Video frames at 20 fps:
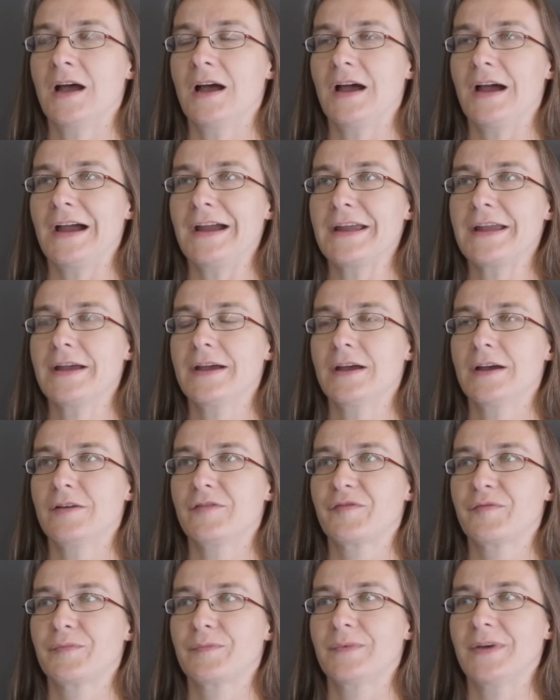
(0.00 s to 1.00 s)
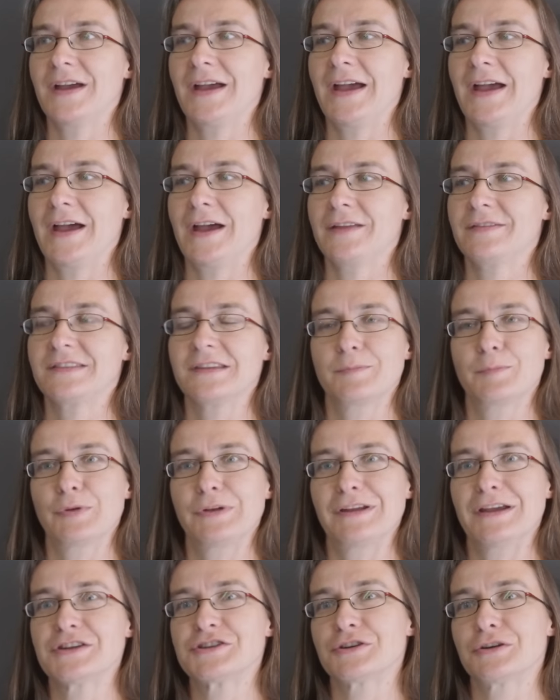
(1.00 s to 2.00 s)
I have had the
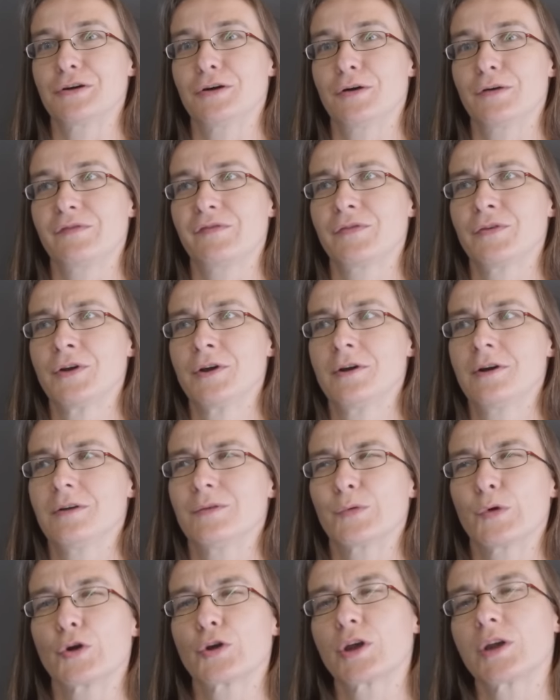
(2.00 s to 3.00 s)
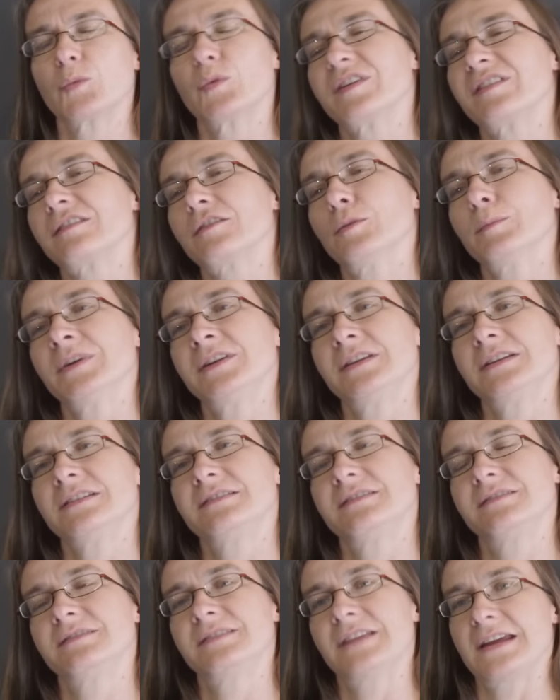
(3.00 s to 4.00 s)
pleasure of working with so many
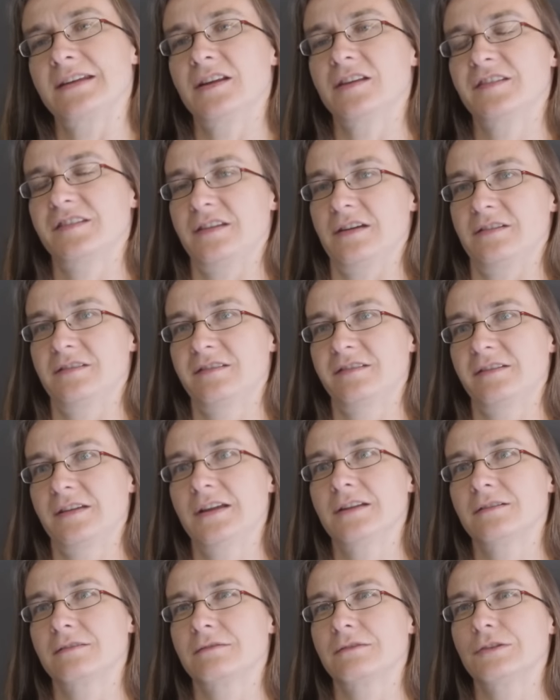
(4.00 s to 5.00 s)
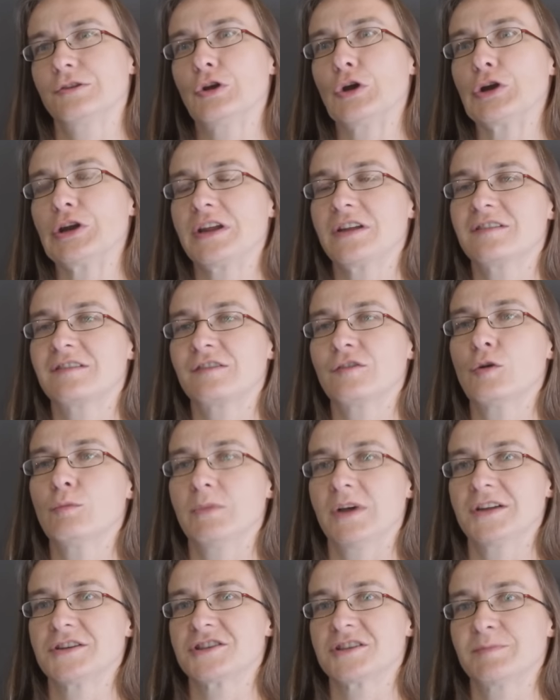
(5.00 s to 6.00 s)
data sets and learning so
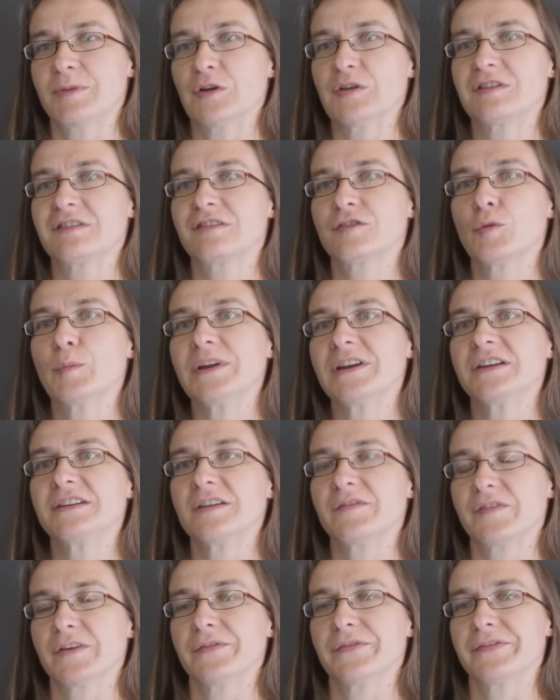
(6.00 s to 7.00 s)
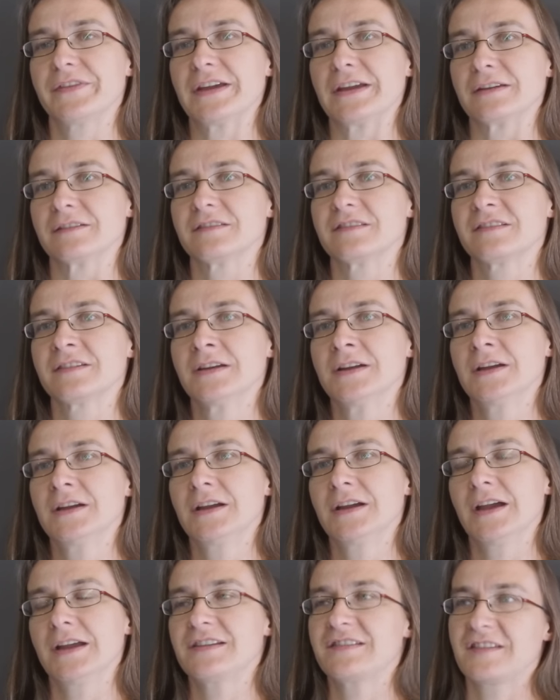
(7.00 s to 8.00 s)
much about so many different things.
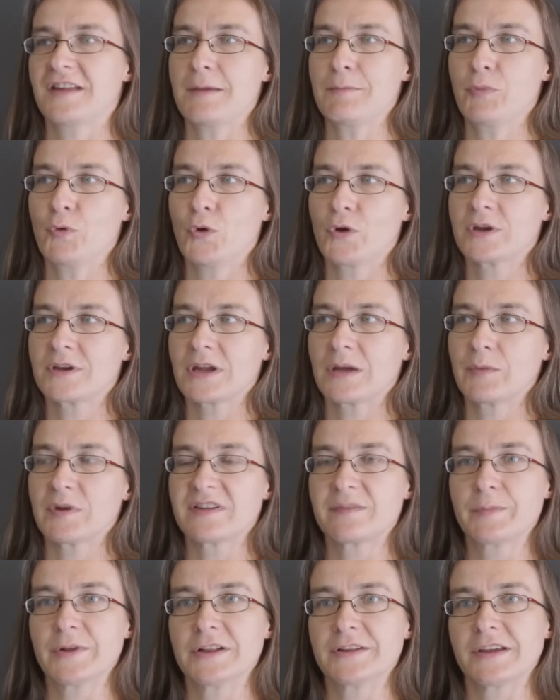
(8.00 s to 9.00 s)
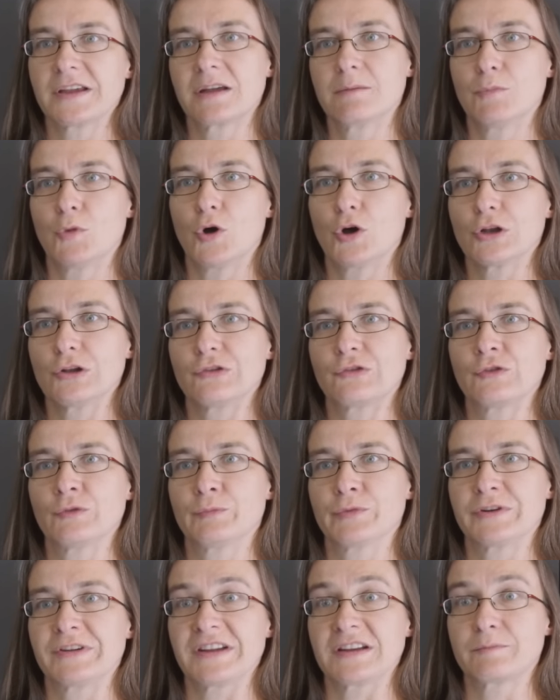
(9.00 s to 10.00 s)
At some point, I was building a model to
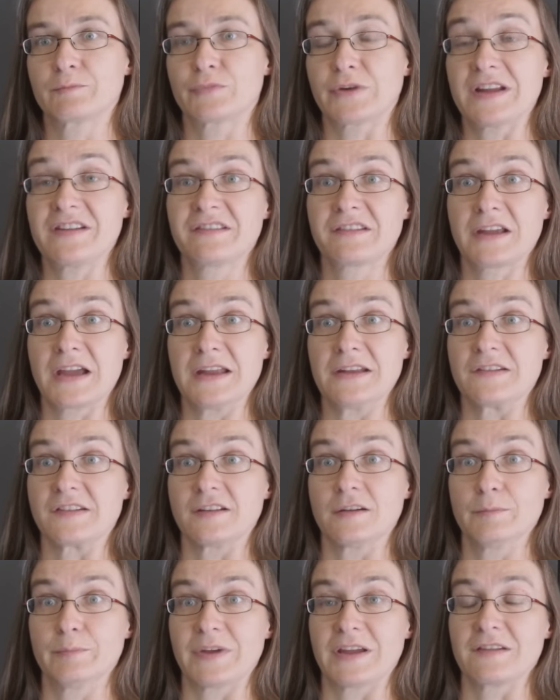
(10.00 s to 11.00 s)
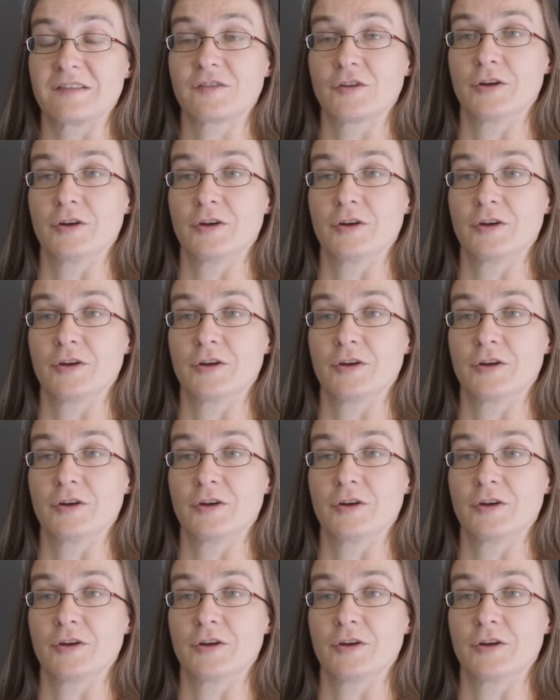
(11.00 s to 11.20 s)
predict breast cancer based